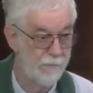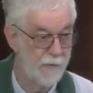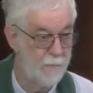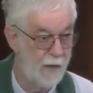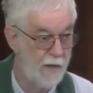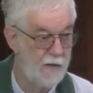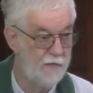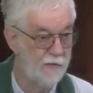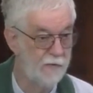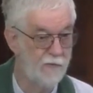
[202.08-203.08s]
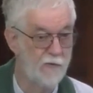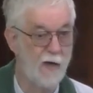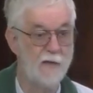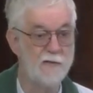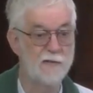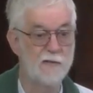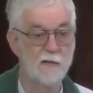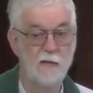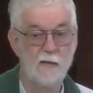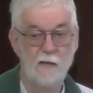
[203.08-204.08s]
The mind of Christ
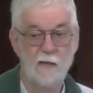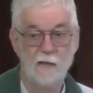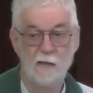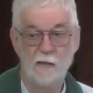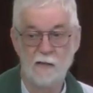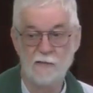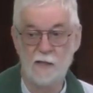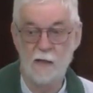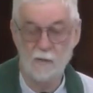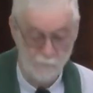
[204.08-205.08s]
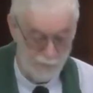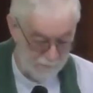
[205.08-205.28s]
is a humble